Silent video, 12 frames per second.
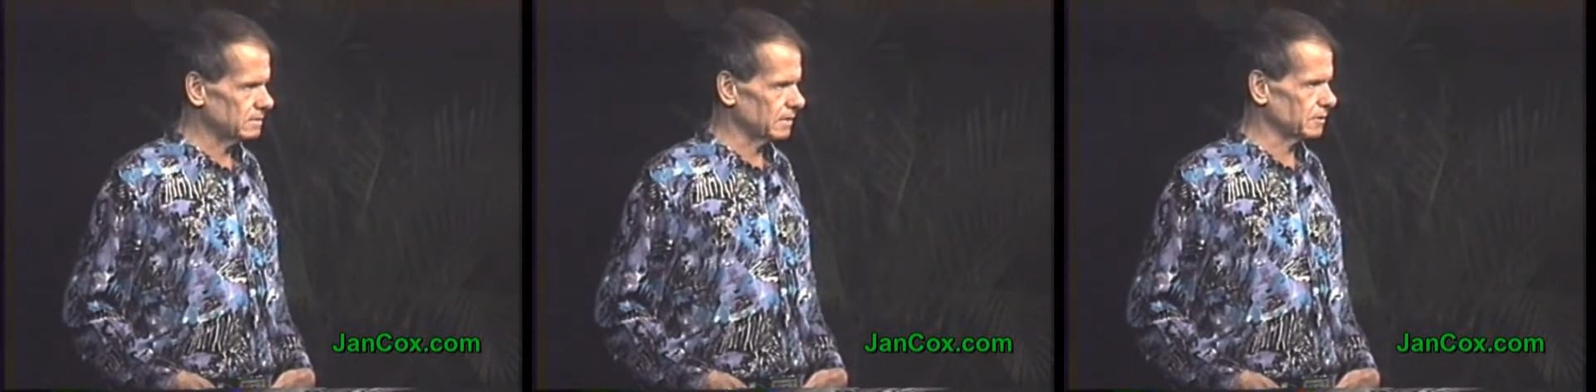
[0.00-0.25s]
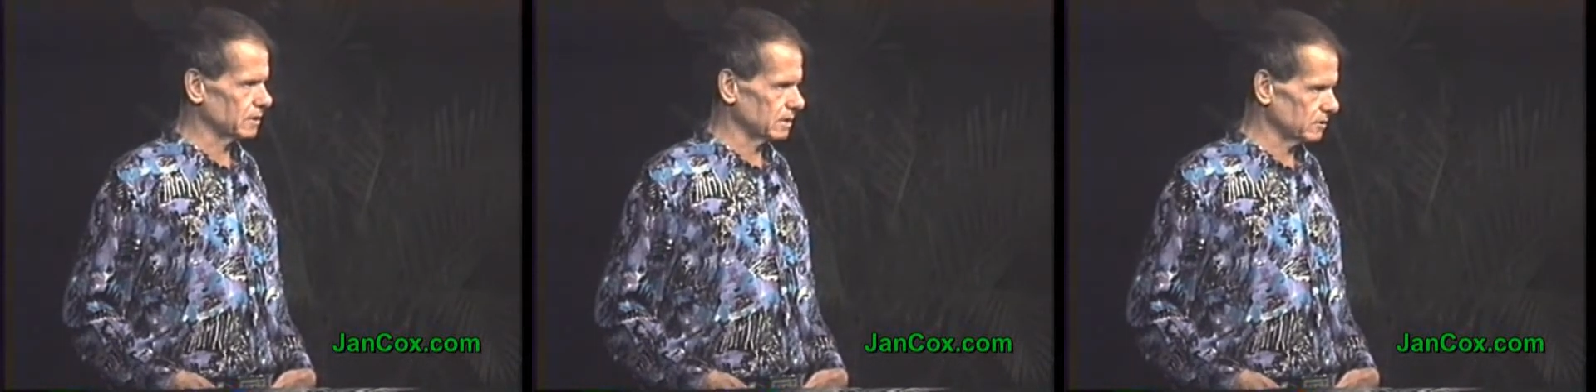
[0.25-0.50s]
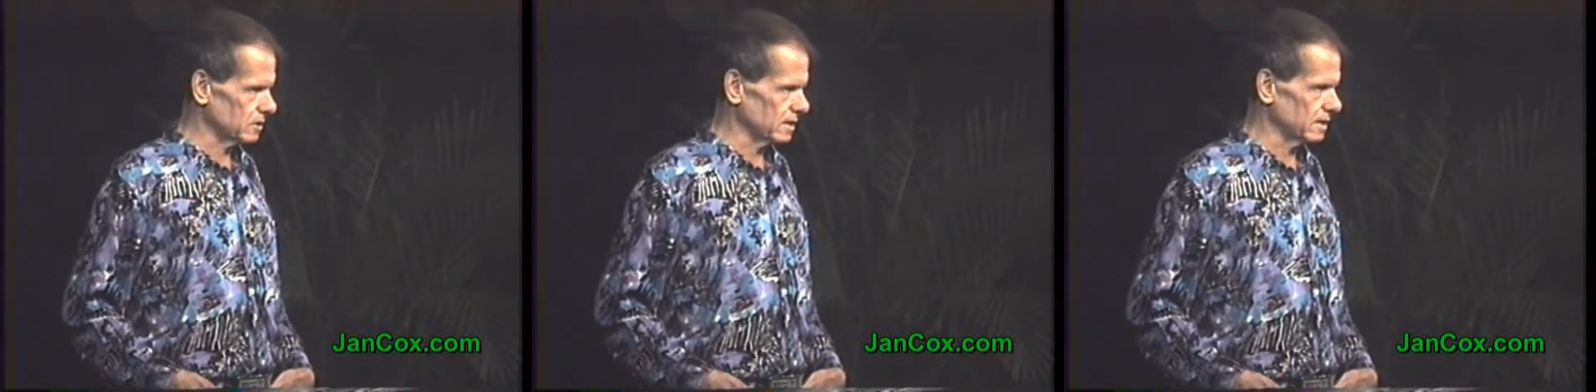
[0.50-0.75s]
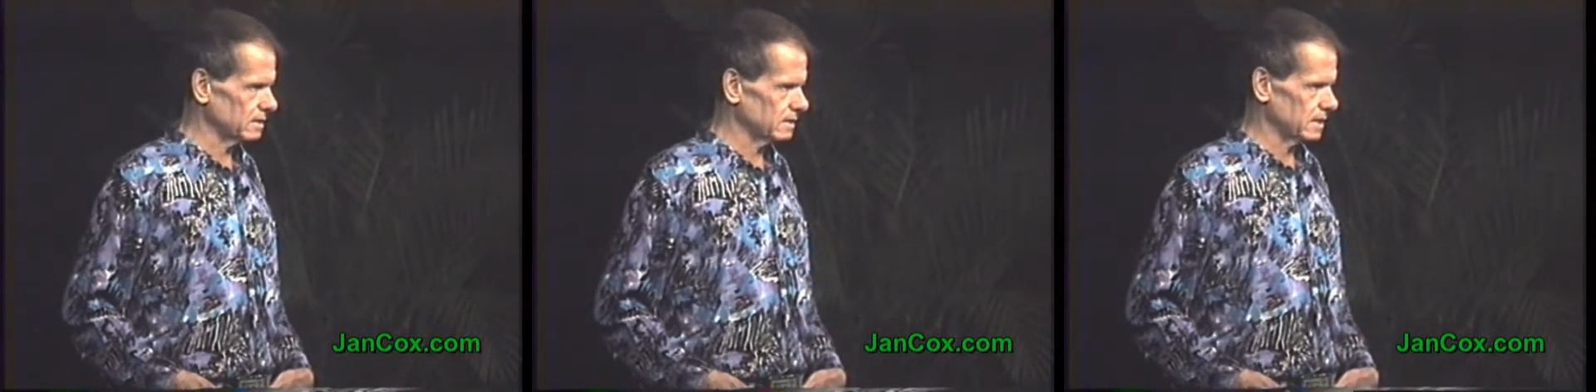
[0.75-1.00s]
if you can see
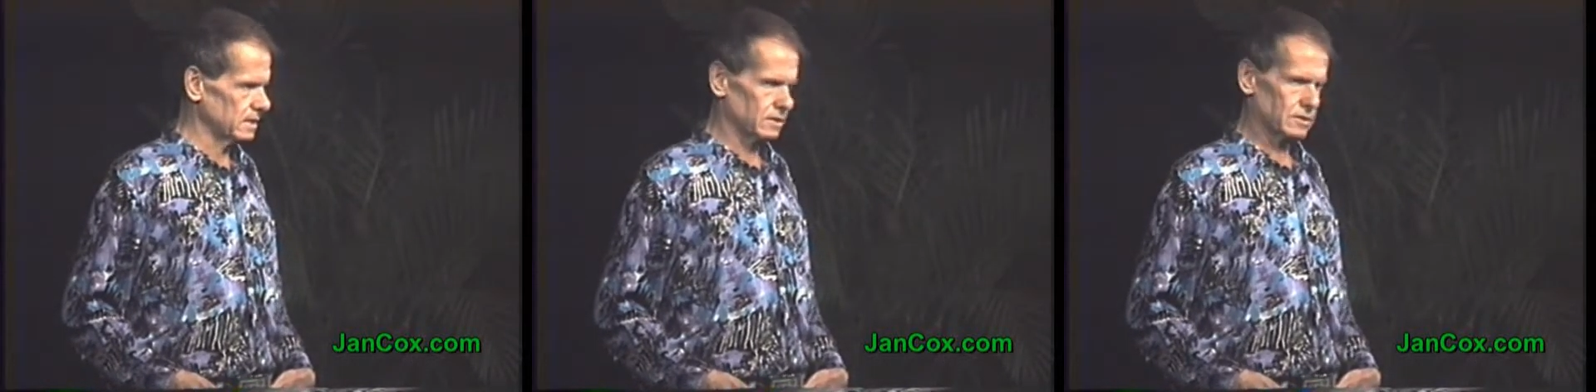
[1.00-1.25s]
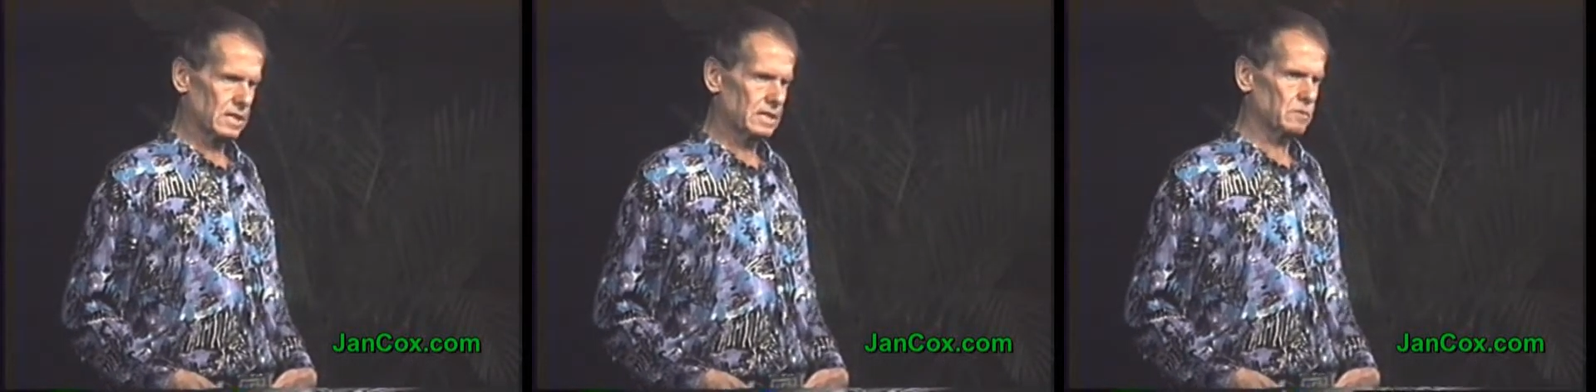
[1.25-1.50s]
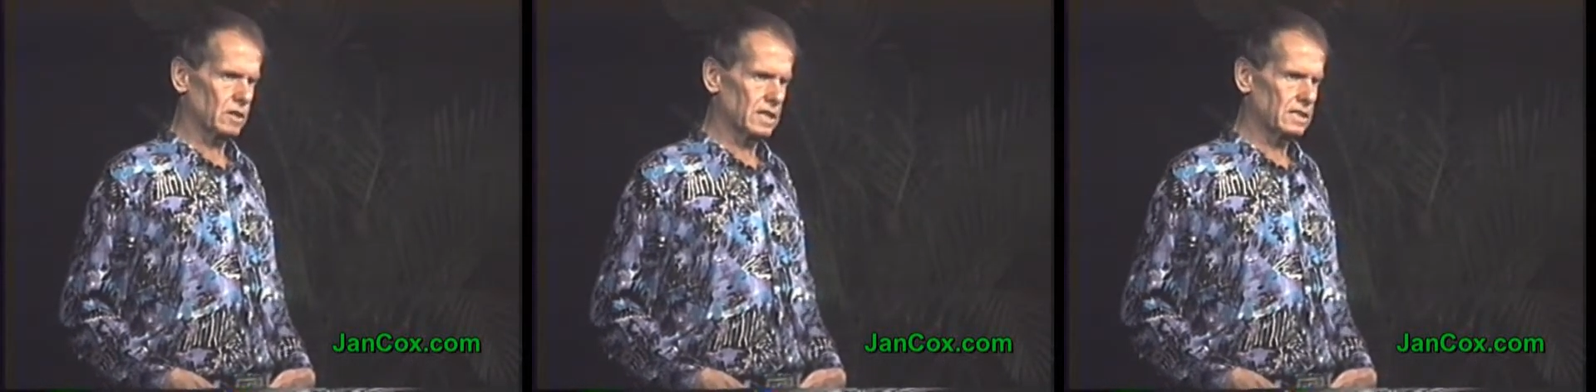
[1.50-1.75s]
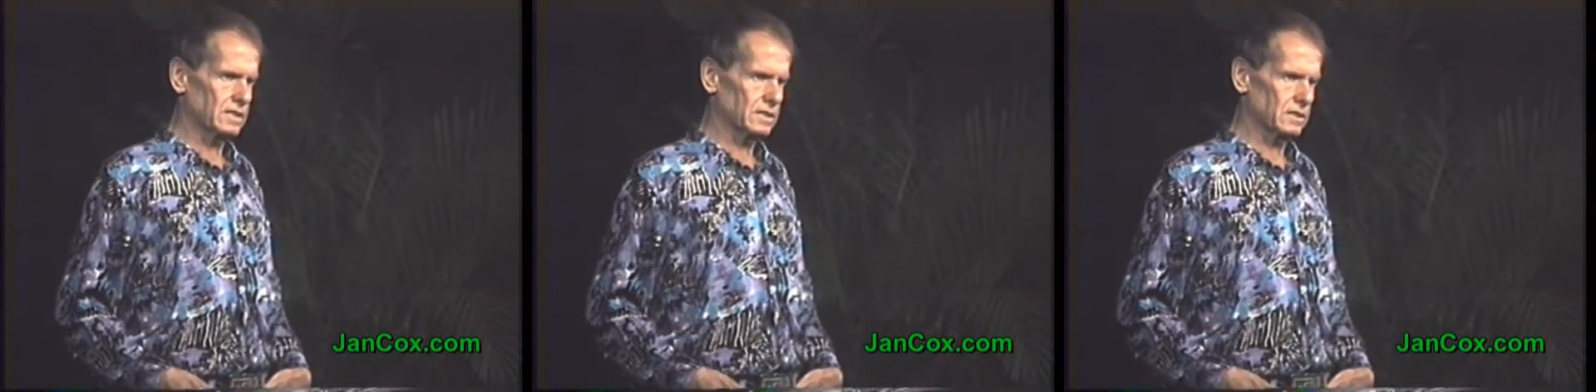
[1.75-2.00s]
it, in the same
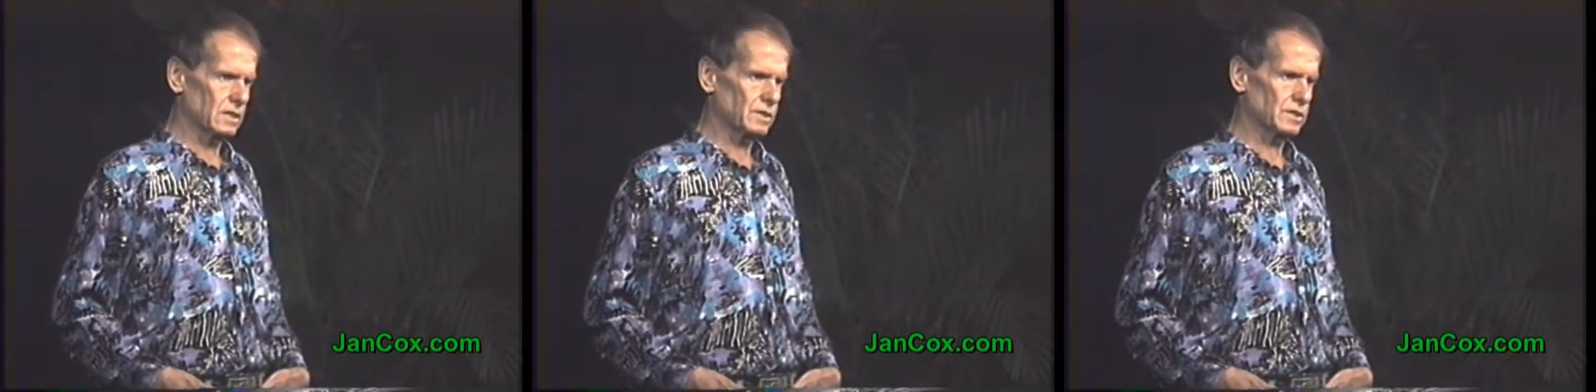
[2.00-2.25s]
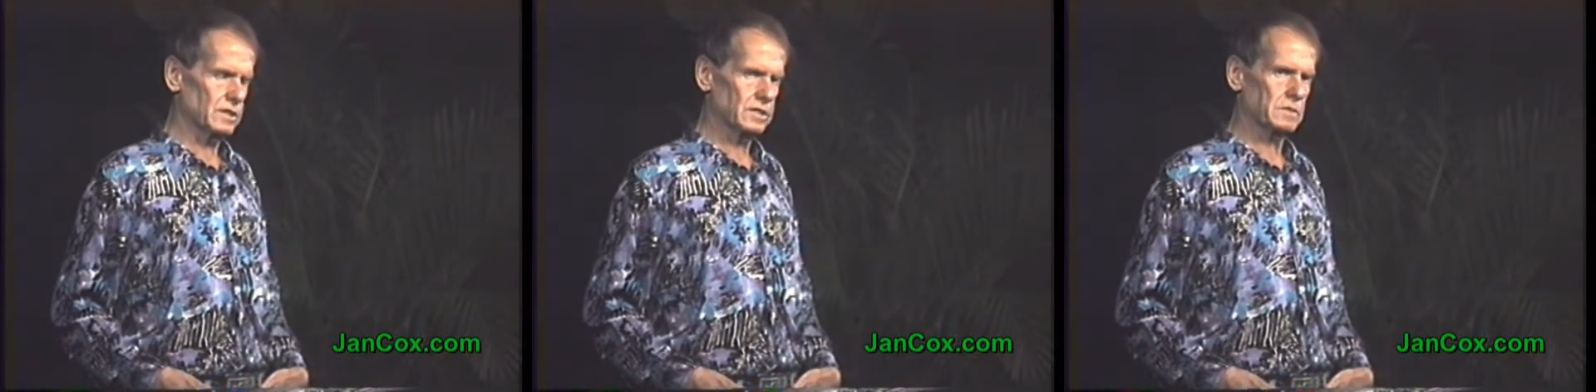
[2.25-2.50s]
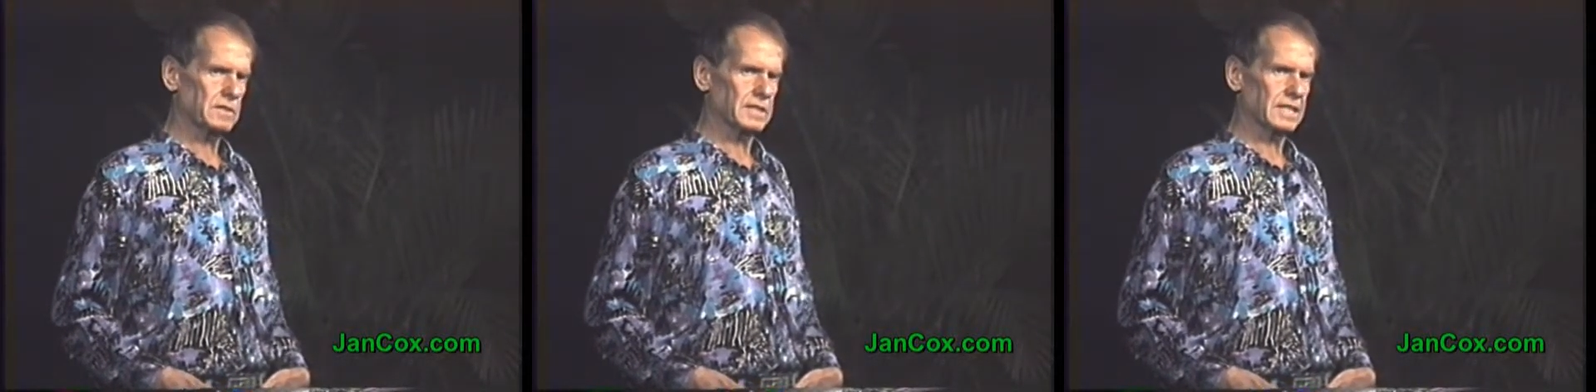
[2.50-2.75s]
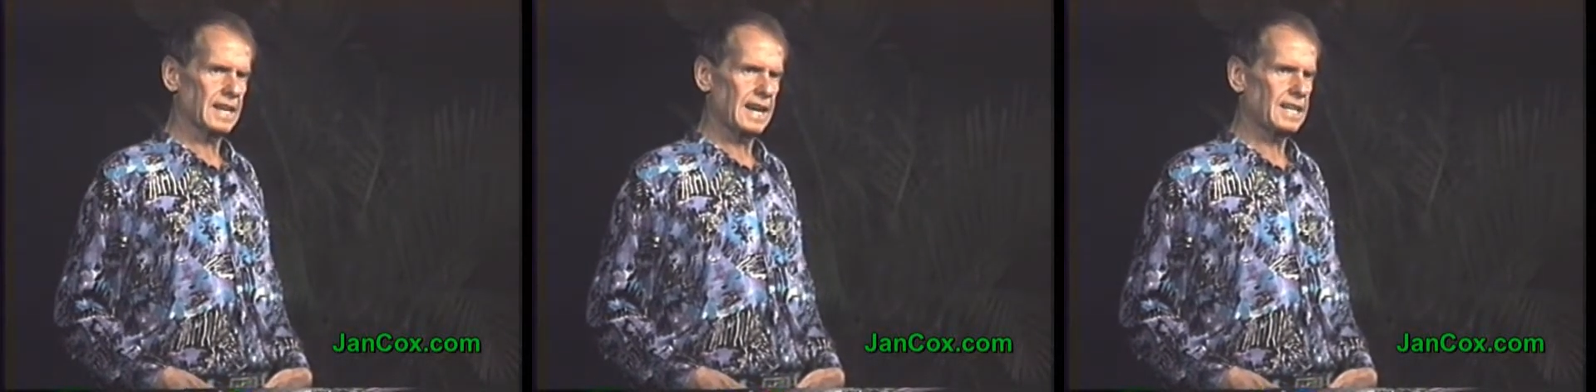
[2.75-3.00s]
way that the nervous system of
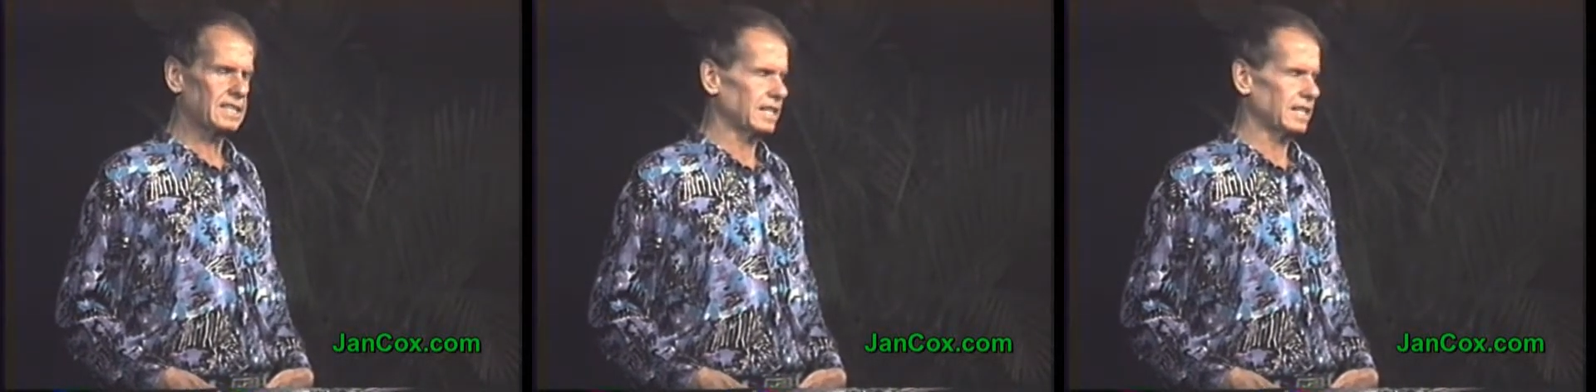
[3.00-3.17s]
a cat